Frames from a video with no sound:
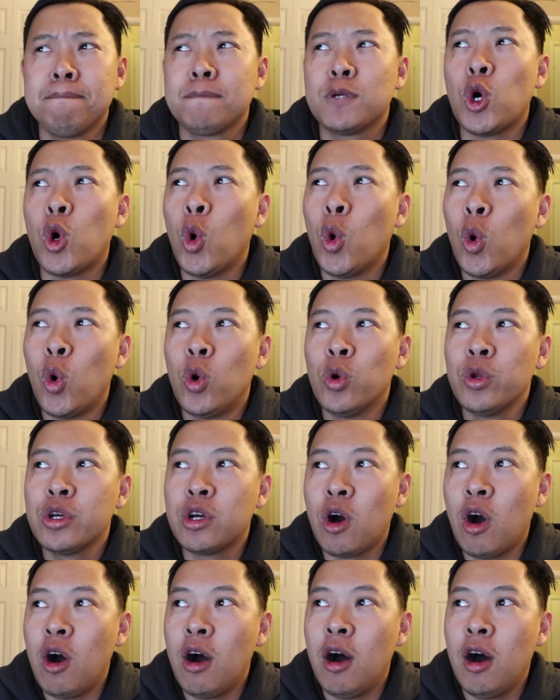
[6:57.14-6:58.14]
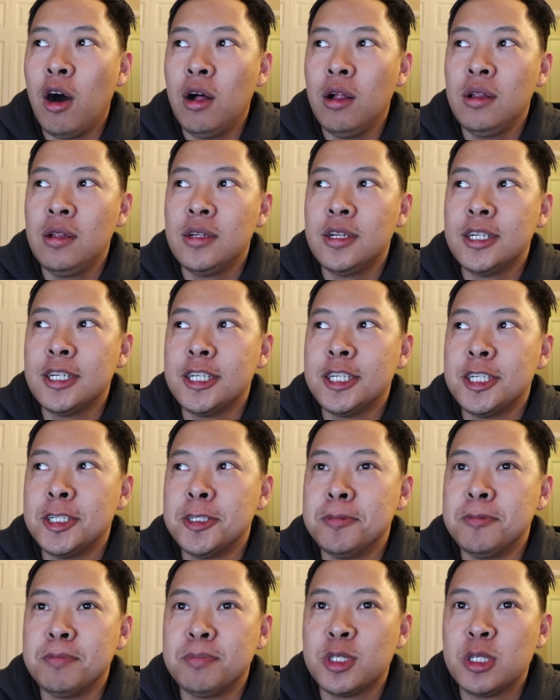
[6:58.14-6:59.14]
Cold call
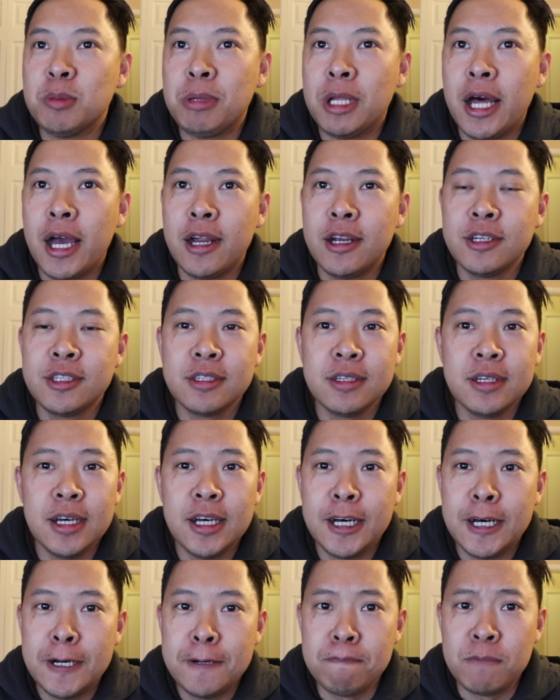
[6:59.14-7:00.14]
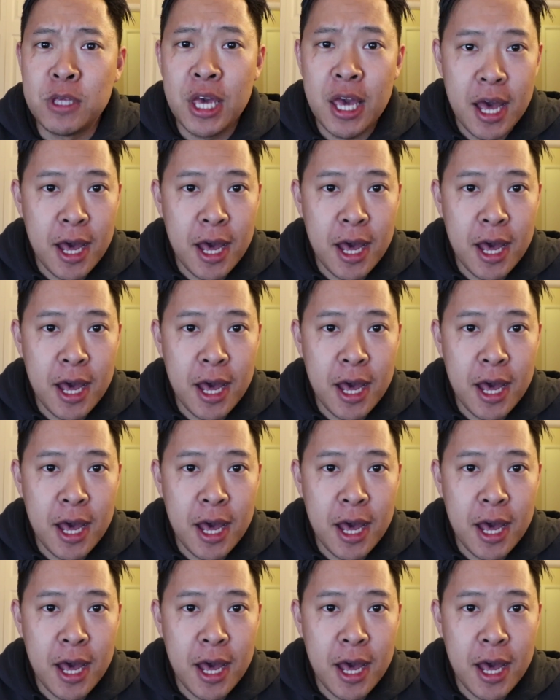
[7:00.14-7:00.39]
suppliers. I